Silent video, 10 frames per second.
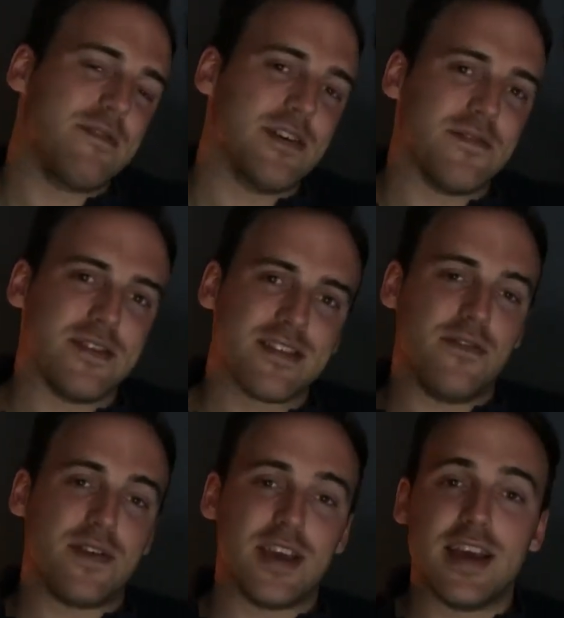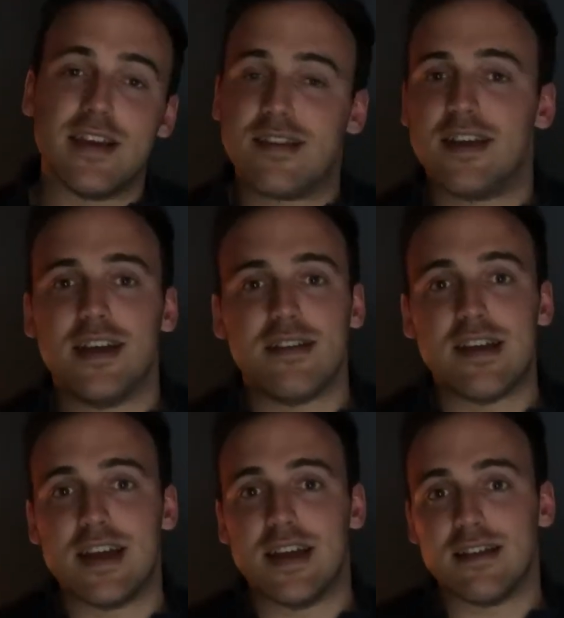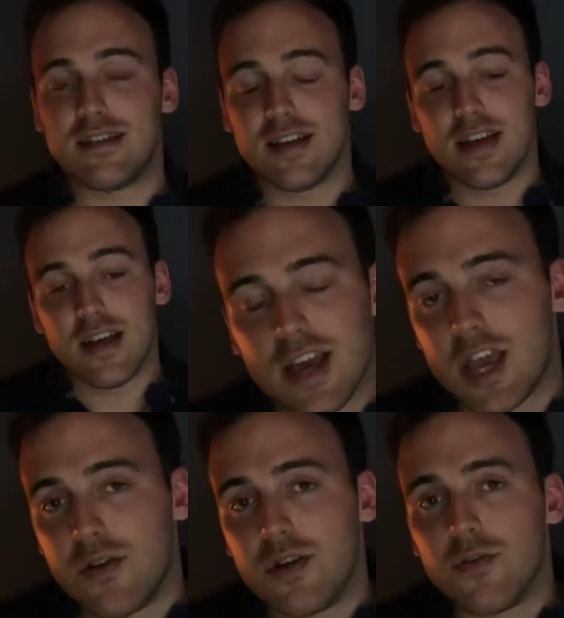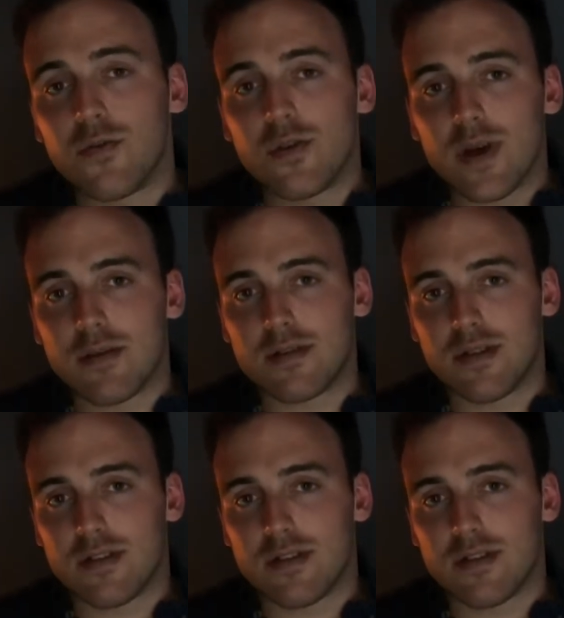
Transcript: offers for years and years and years. He owned it all the way up till the